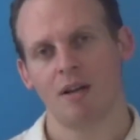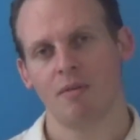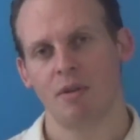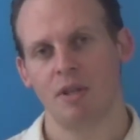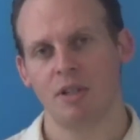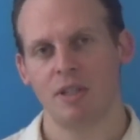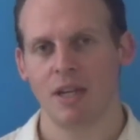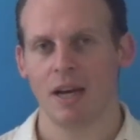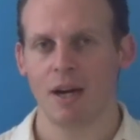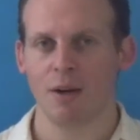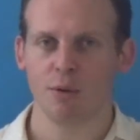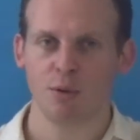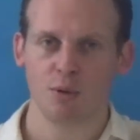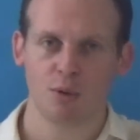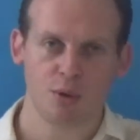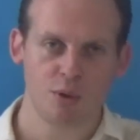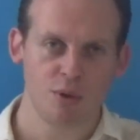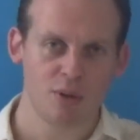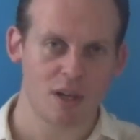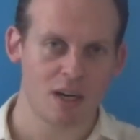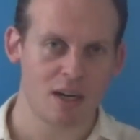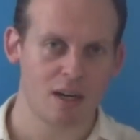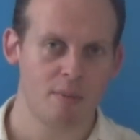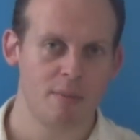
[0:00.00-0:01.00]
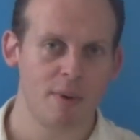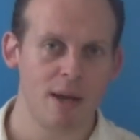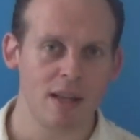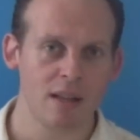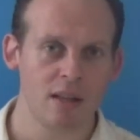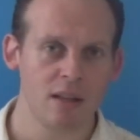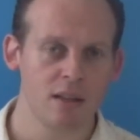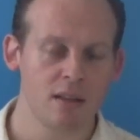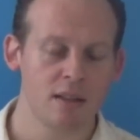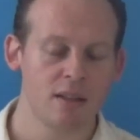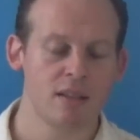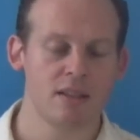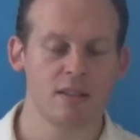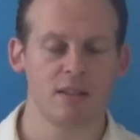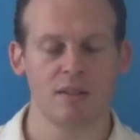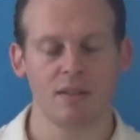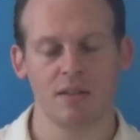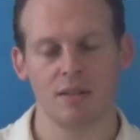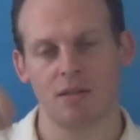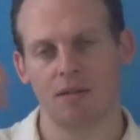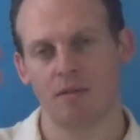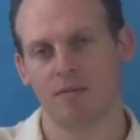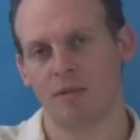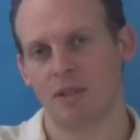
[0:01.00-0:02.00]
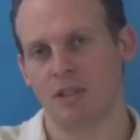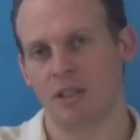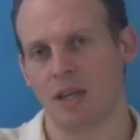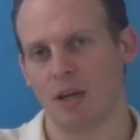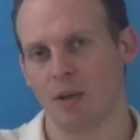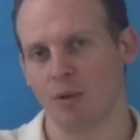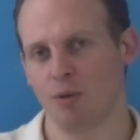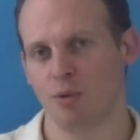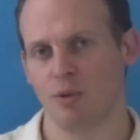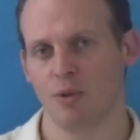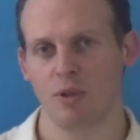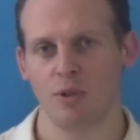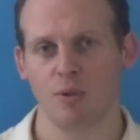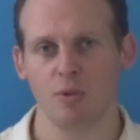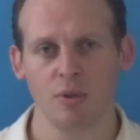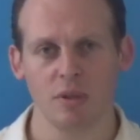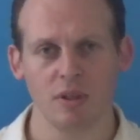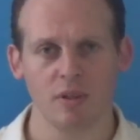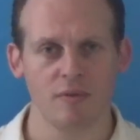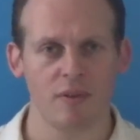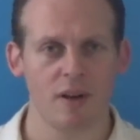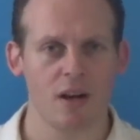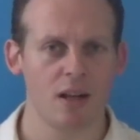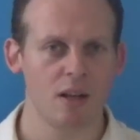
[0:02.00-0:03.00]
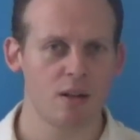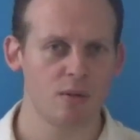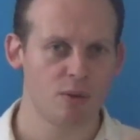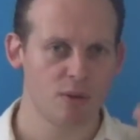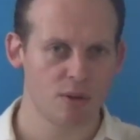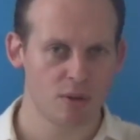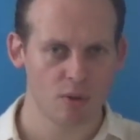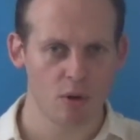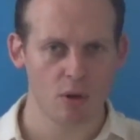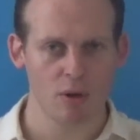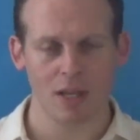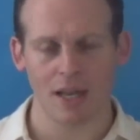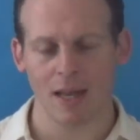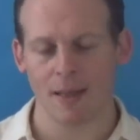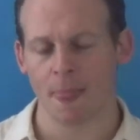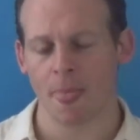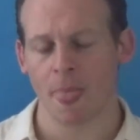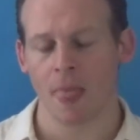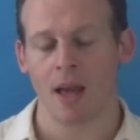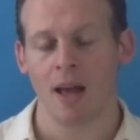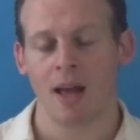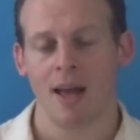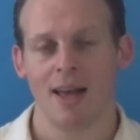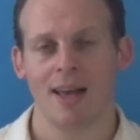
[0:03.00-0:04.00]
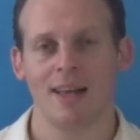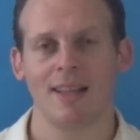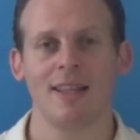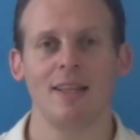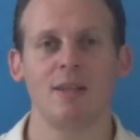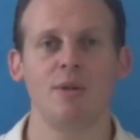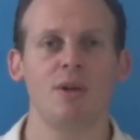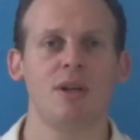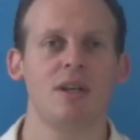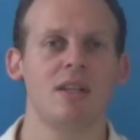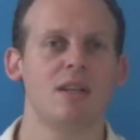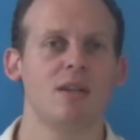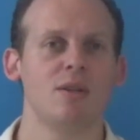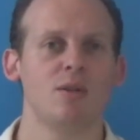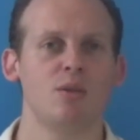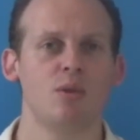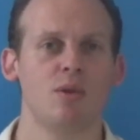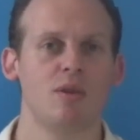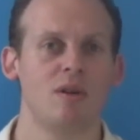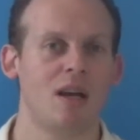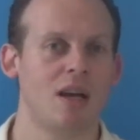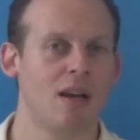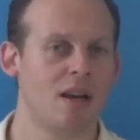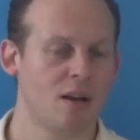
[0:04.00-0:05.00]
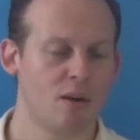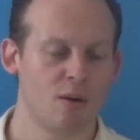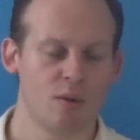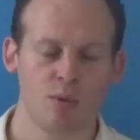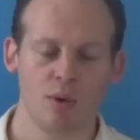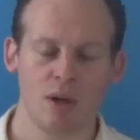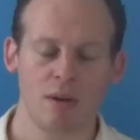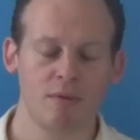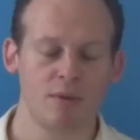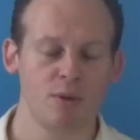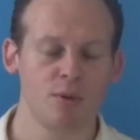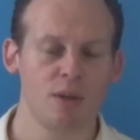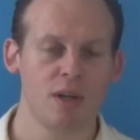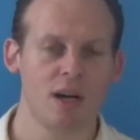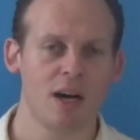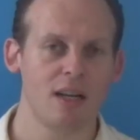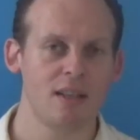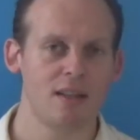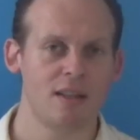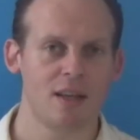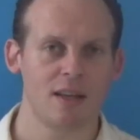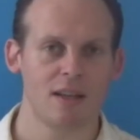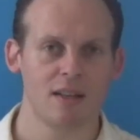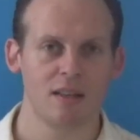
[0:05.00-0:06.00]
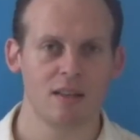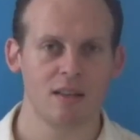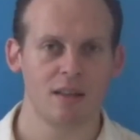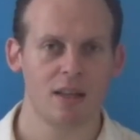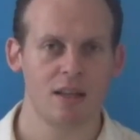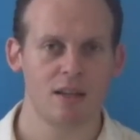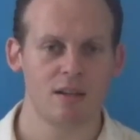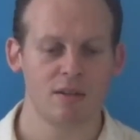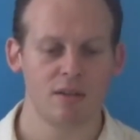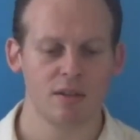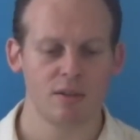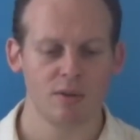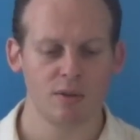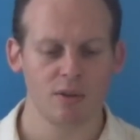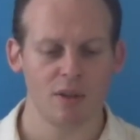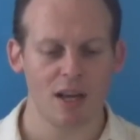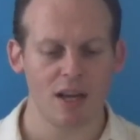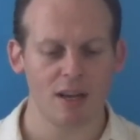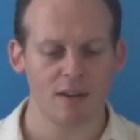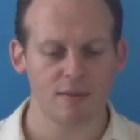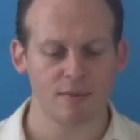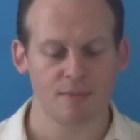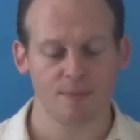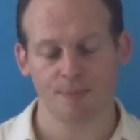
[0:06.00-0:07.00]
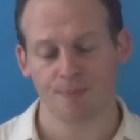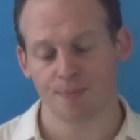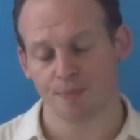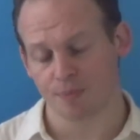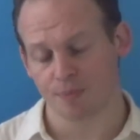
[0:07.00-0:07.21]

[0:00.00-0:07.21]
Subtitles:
reach out to your entire mailing list, reach out to your Twitter followers, all that. And then you can also, whoever you contact later in your life,